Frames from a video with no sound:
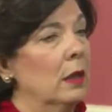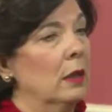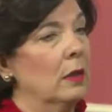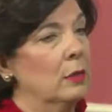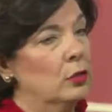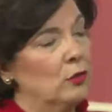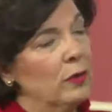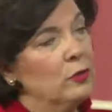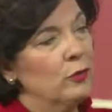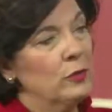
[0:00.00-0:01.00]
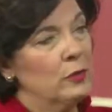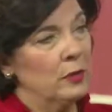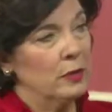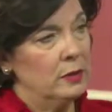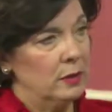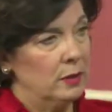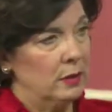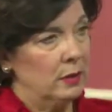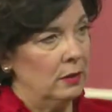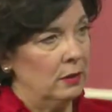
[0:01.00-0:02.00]
stress
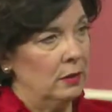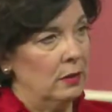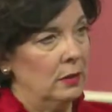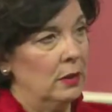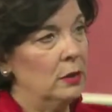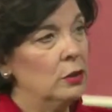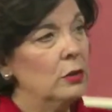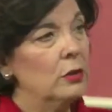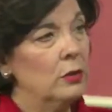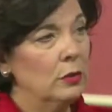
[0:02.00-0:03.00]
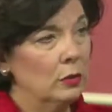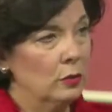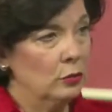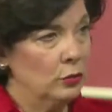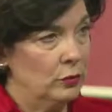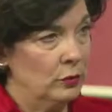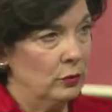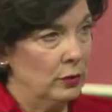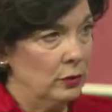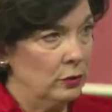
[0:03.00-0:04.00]
resiliency is huge to
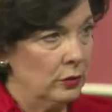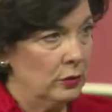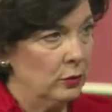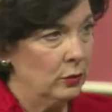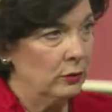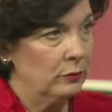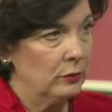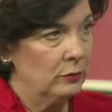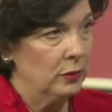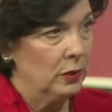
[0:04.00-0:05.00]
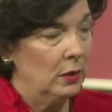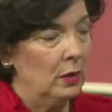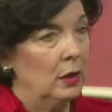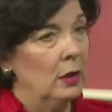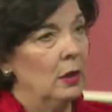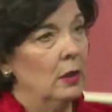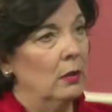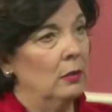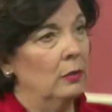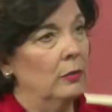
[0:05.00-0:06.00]
the Enchanted Boardroom.
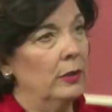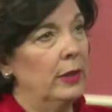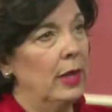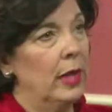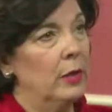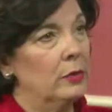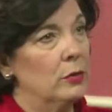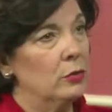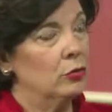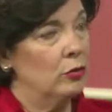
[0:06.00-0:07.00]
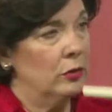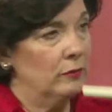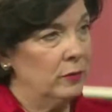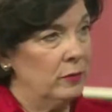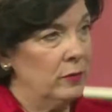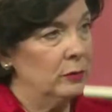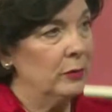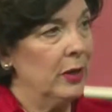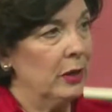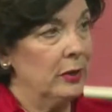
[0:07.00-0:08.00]
Learning how to shift into the
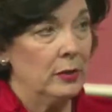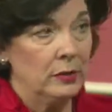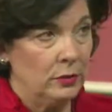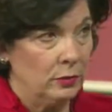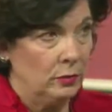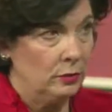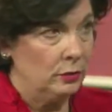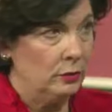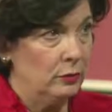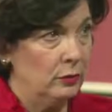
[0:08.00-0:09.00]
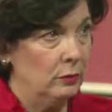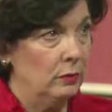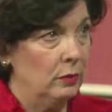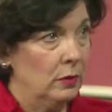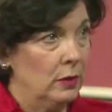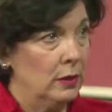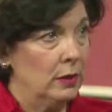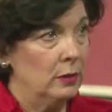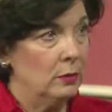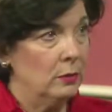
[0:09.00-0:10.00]
body is huge to
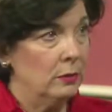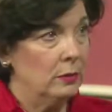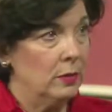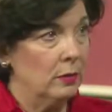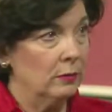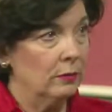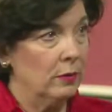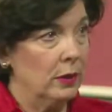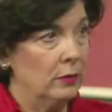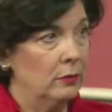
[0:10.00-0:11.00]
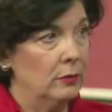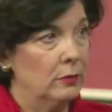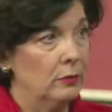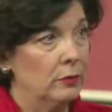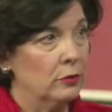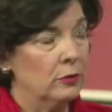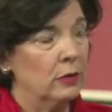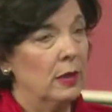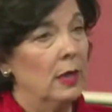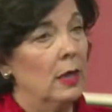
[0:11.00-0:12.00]
connecting with yourself and your intuition.
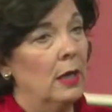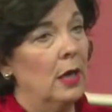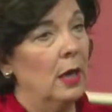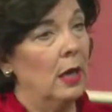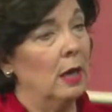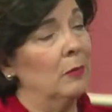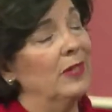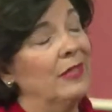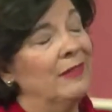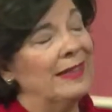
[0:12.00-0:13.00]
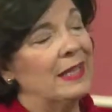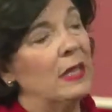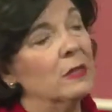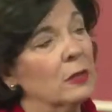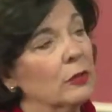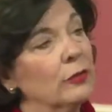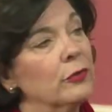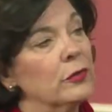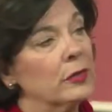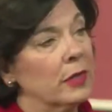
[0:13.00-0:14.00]
I believe that that is a
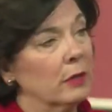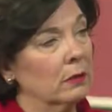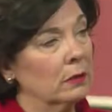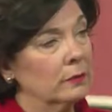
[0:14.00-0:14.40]
learned skill.